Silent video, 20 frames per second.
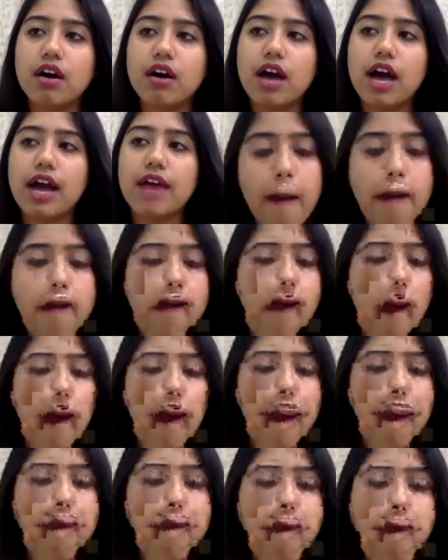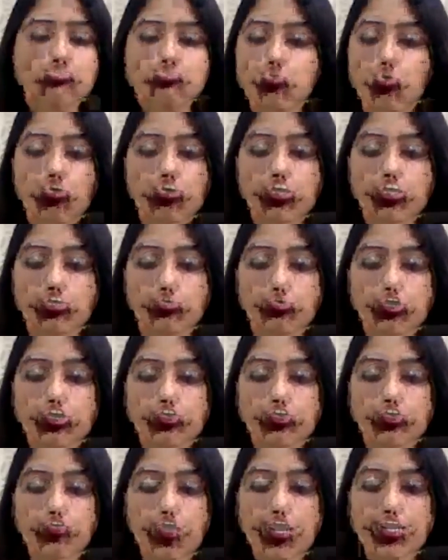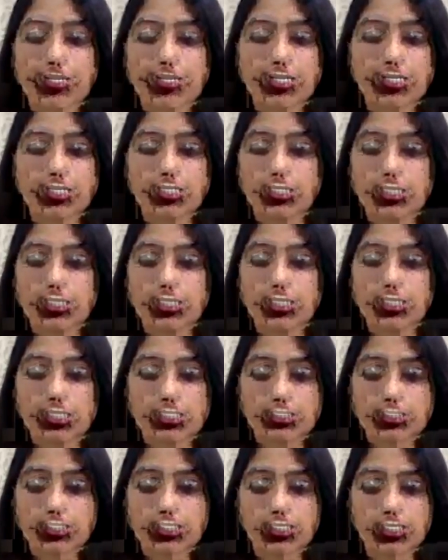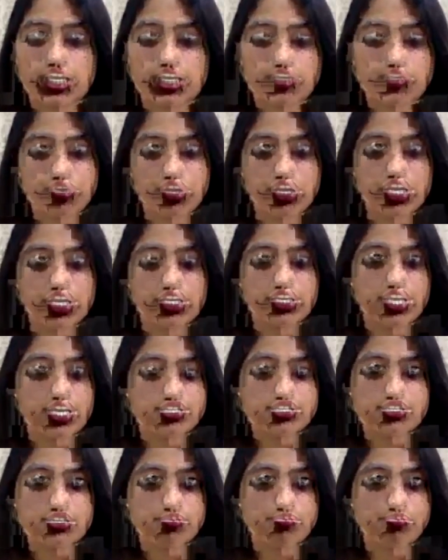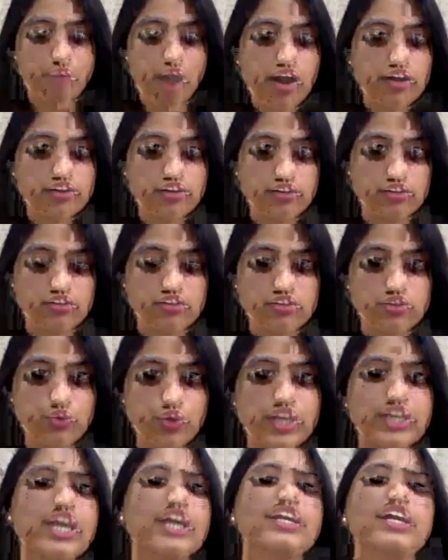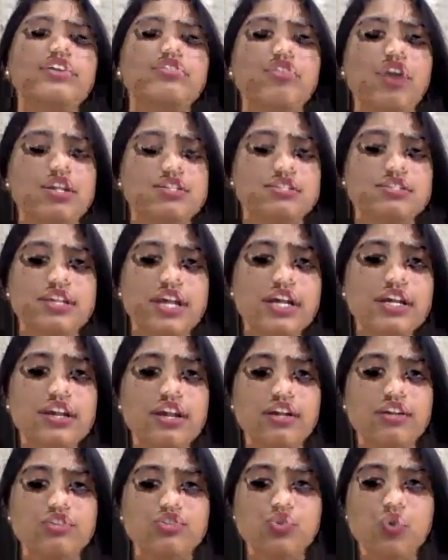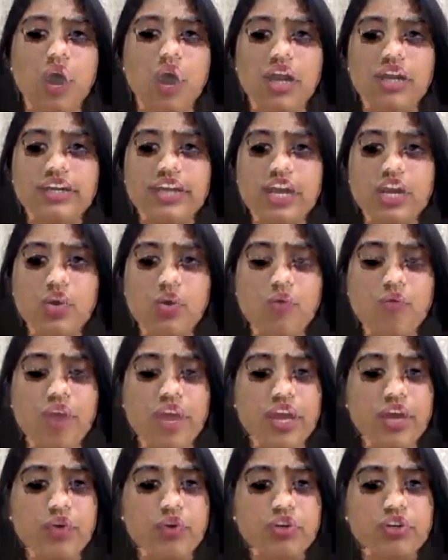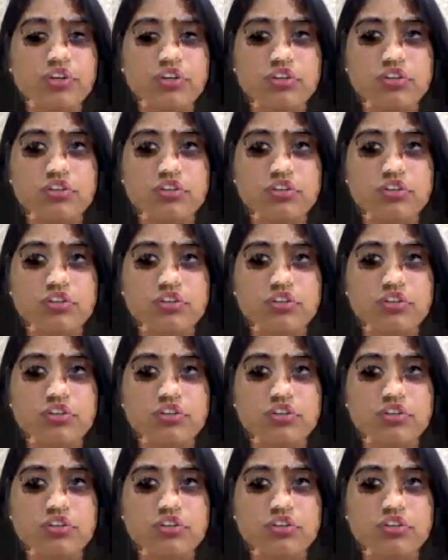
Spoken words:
But a story is a story. You can write it in Hindi. It really doesn't matter. You can get it translated. So I'll tell you a very good